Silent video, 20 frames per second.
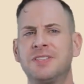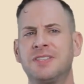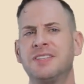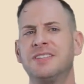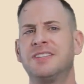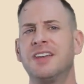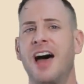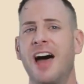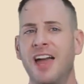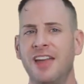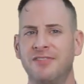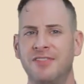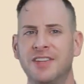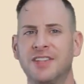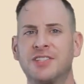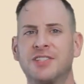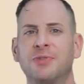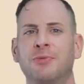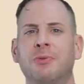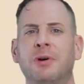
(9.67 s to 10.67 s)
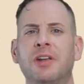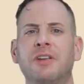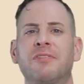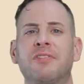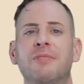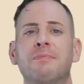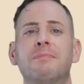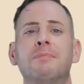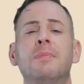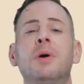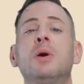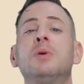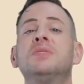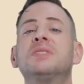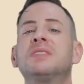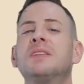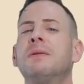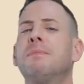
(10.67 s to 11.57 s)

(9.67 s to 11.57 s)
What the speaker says: to dive into one of the most